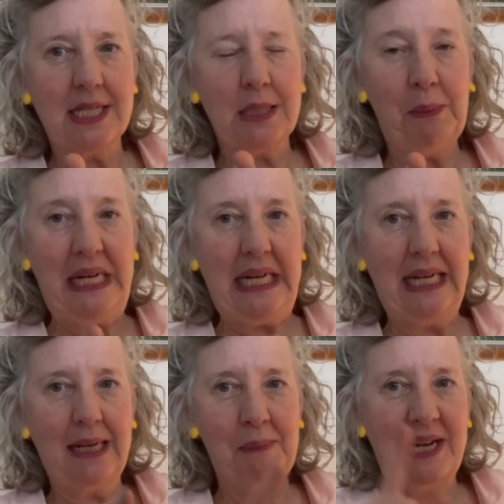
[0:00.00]

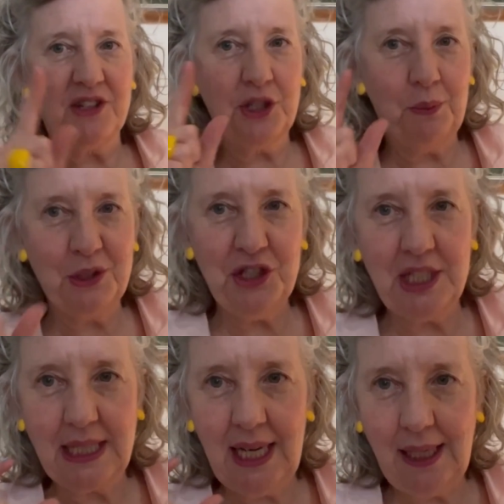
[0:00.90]
speaking about she wanted to
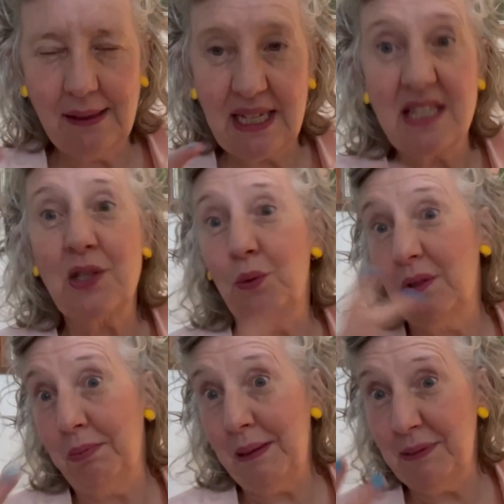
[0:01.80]
keep this, or the
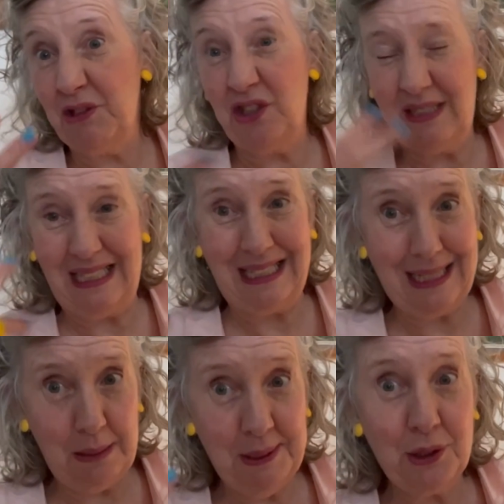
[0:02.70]
publisher said
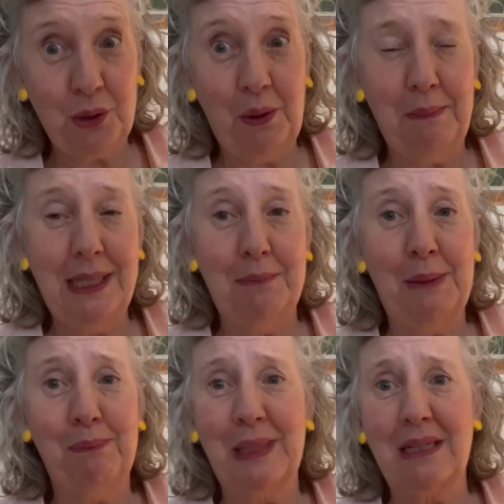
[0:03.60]
keep it to a
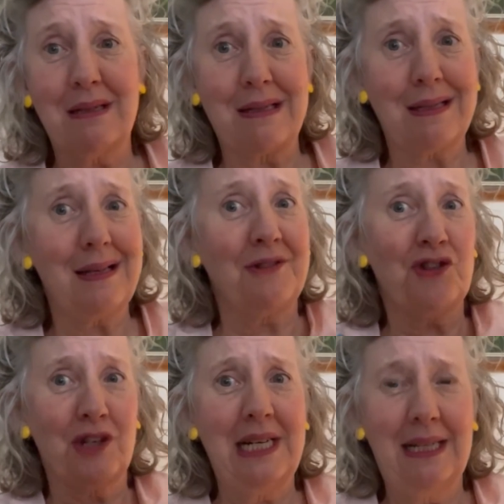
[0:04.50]
minimum, because
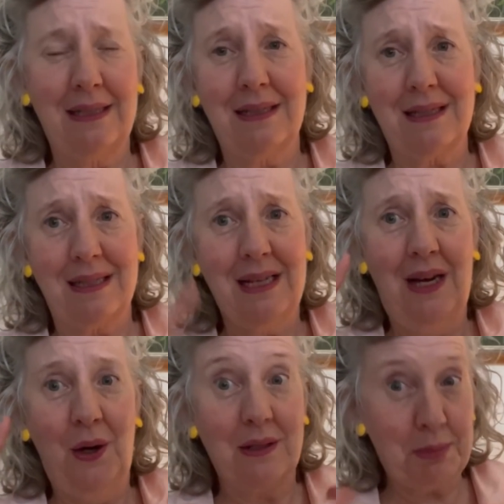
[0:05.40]
Australians,
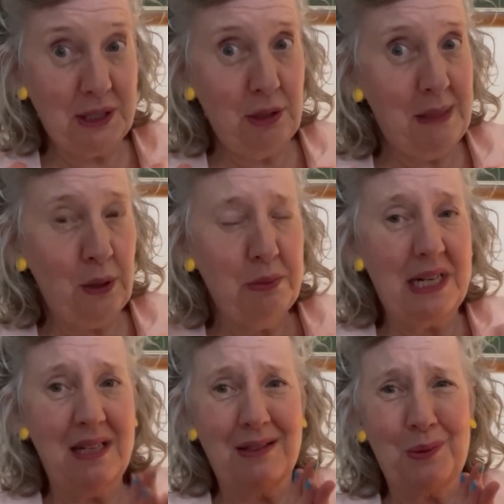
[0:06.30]
especially
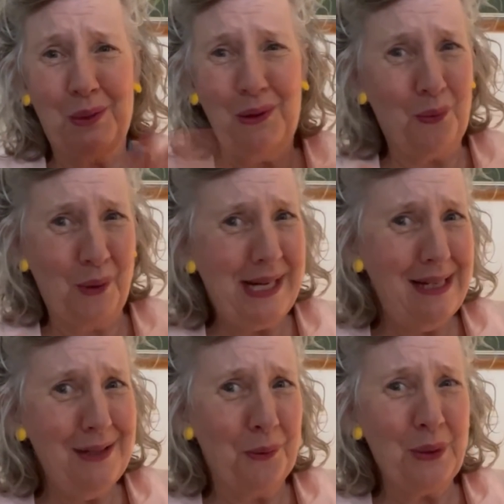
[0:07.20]
Melbourneites, were not
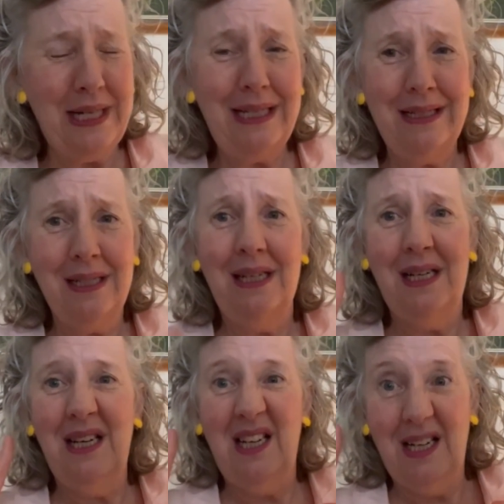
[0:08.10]
ready to read
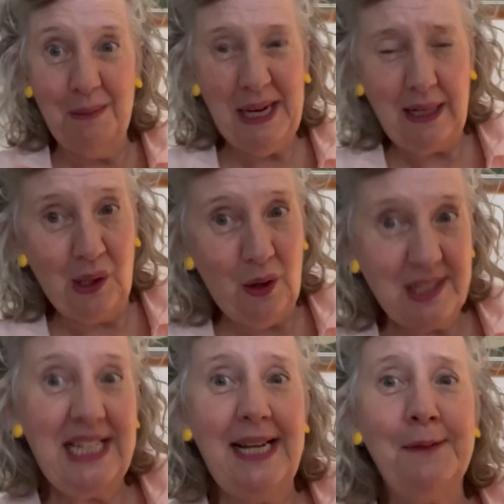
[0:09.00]
about
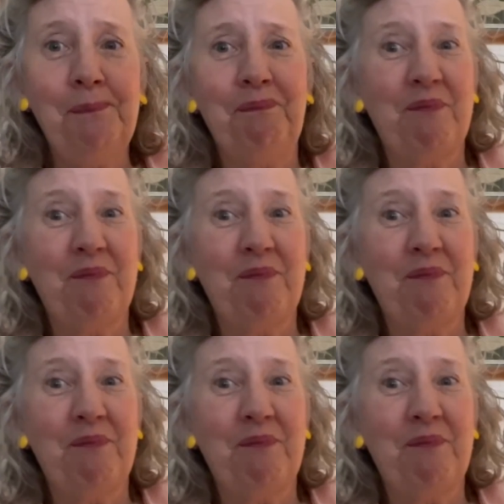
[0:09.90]
lockdown.